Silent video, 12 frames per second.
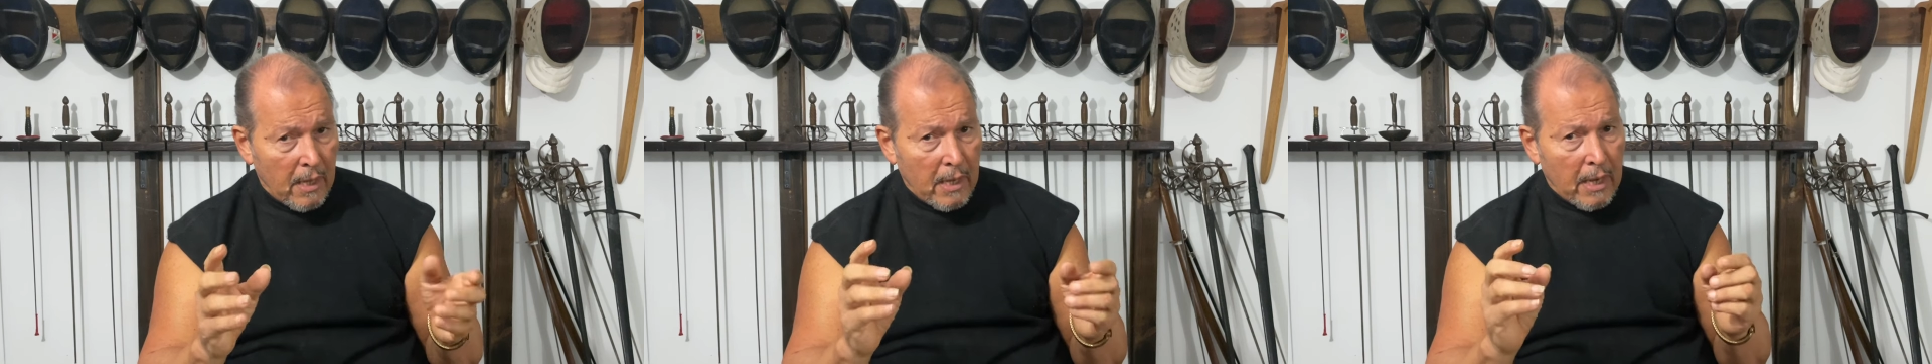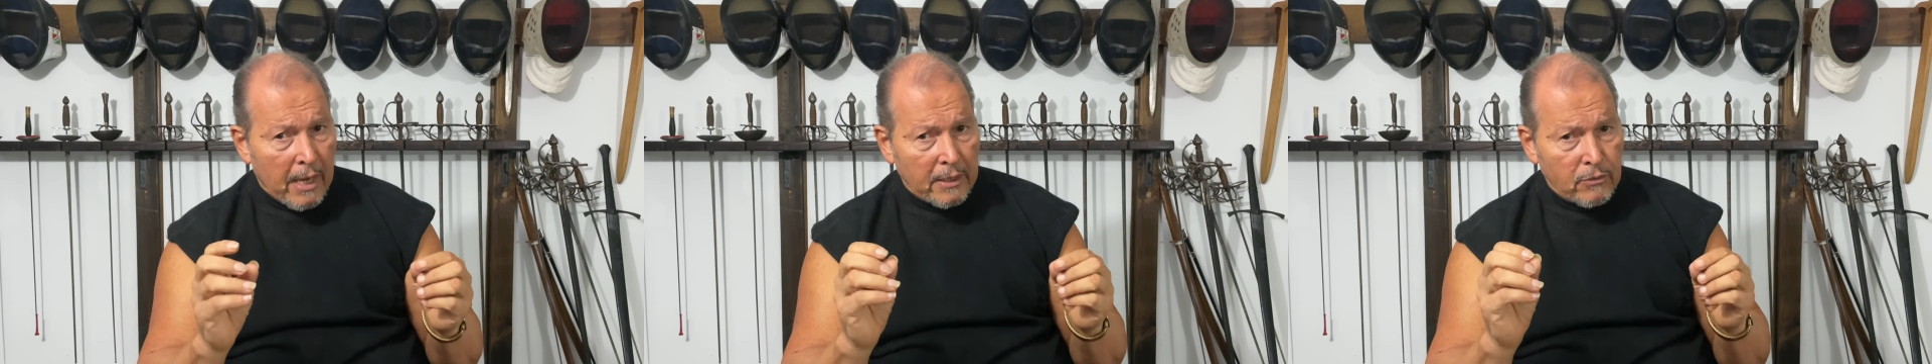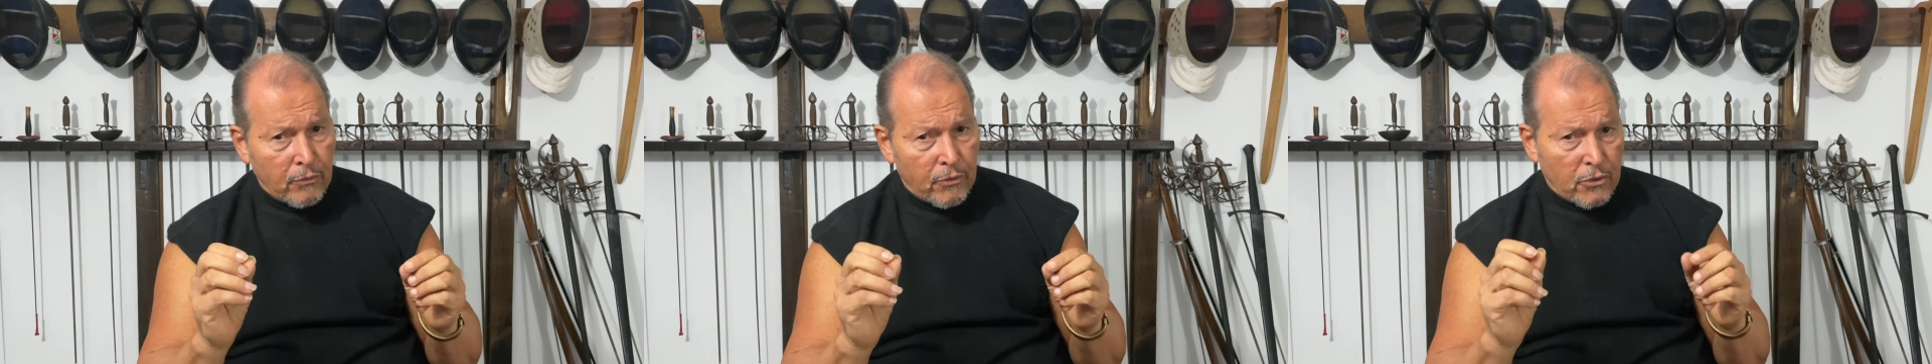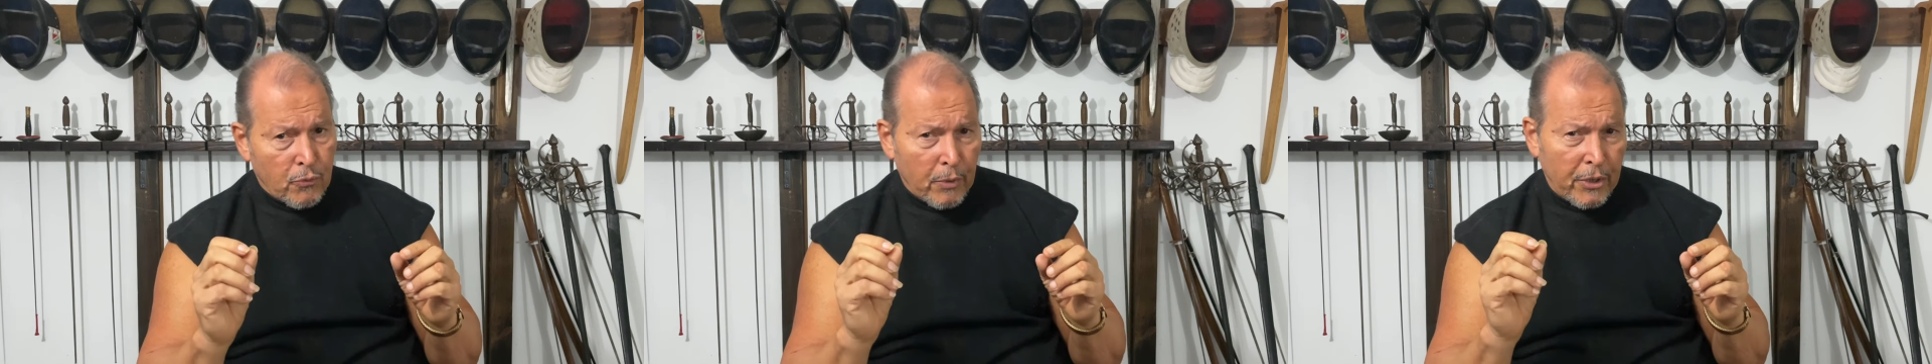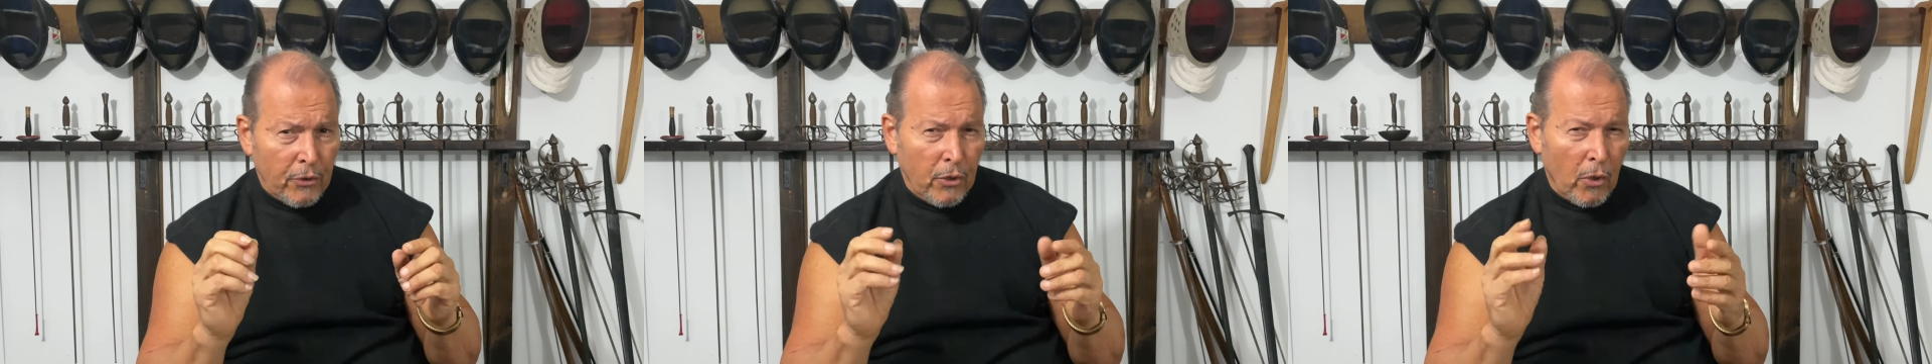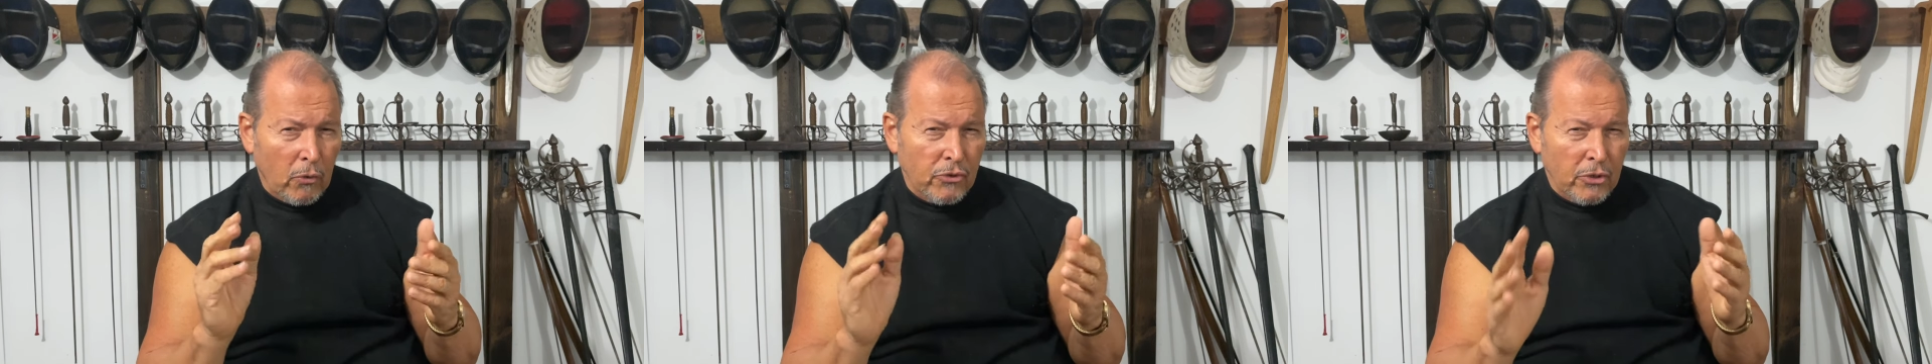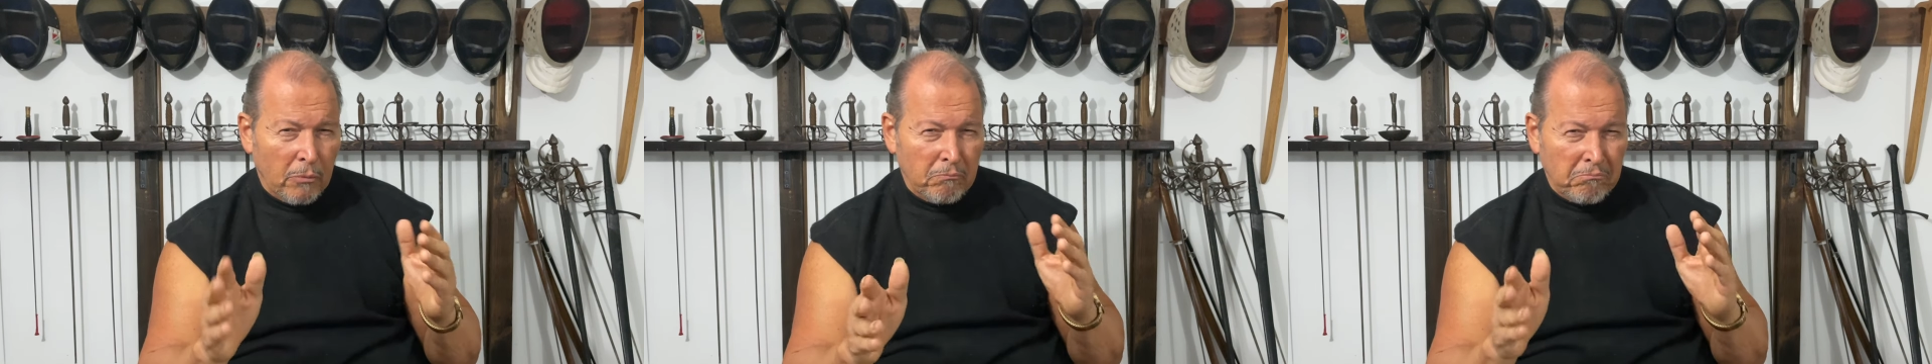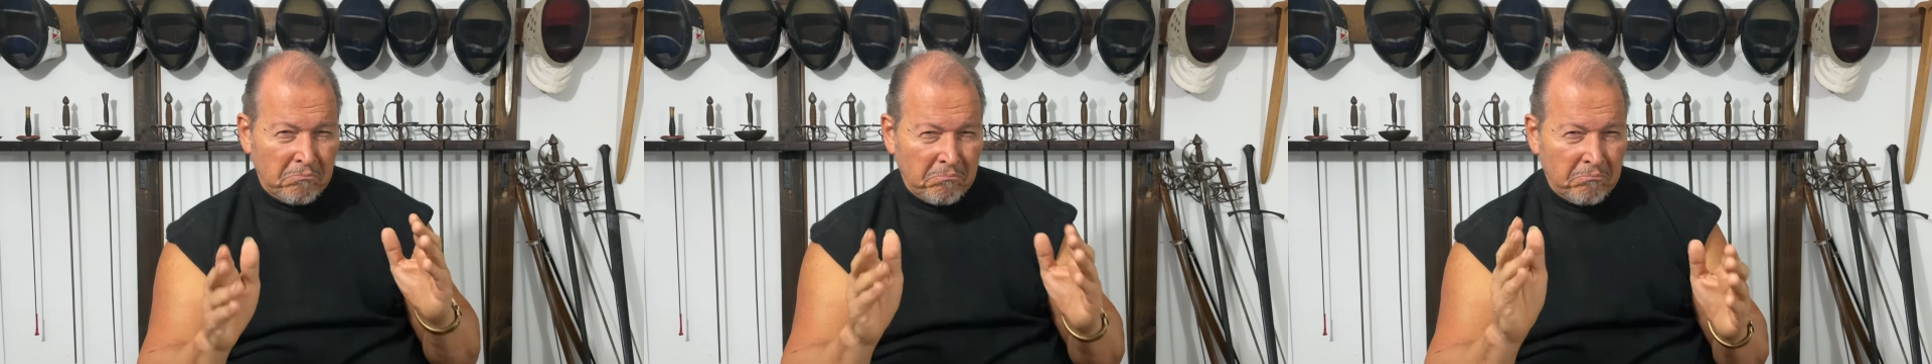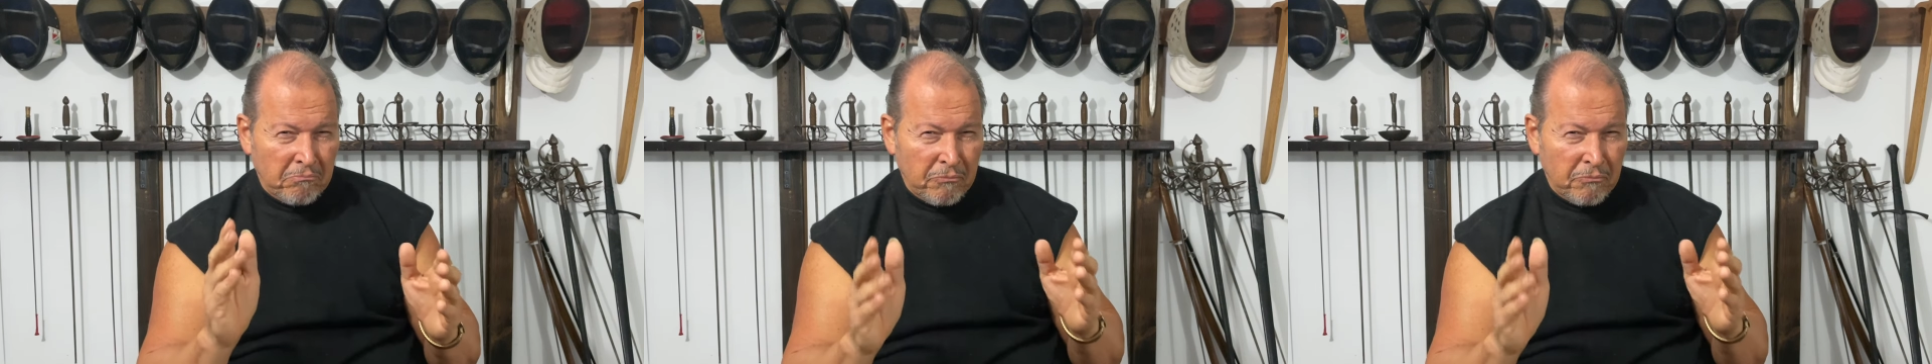I do this when you know some